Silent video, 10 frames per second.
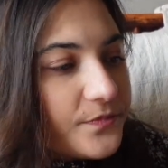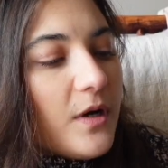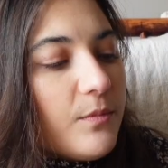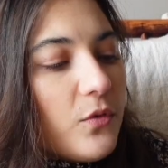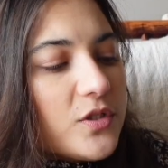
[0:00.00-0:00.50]

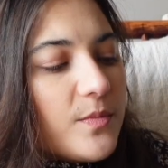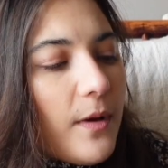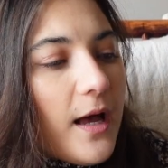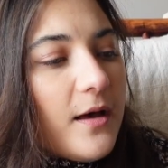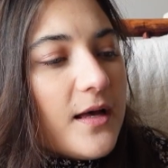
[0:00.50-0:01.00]
I bought
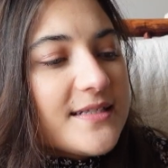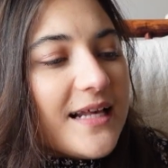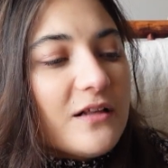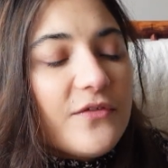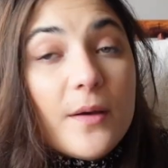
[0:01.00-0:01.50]
a
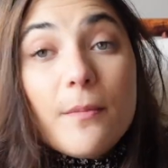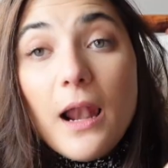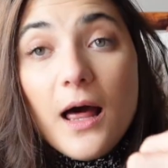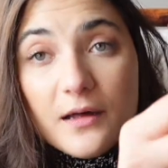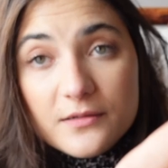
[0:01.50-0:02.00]
salvia
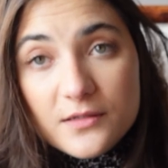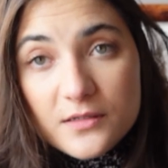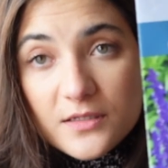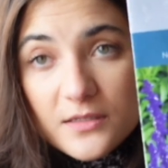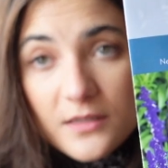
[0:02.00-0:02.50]

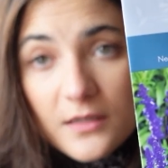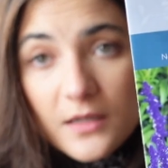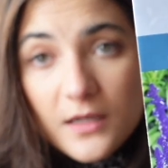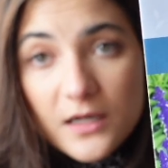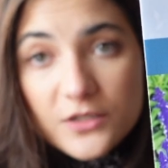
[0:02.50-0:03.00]
plant
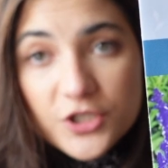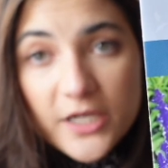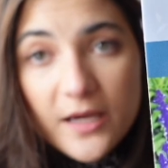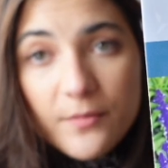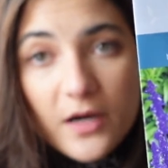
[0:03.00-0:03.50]
last
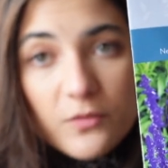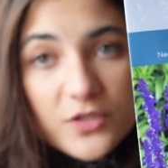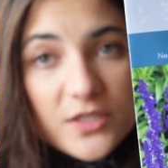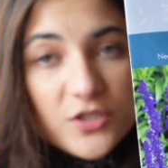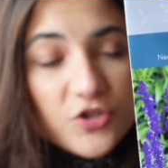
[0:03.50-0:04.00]
year, but I
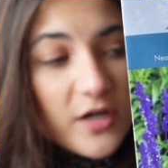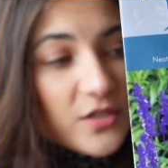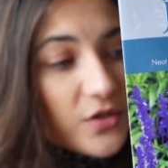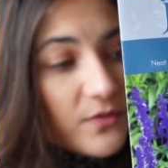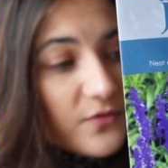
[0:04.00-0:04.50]
wanted to try and
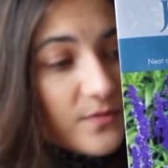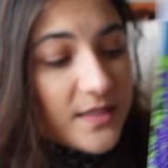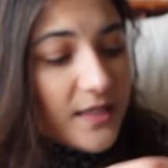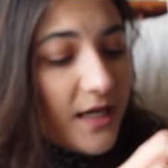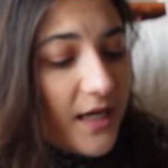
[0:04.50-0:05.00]
do them from
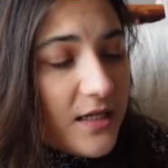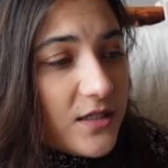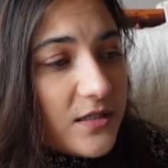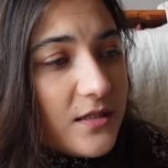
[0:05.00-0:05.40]
seed.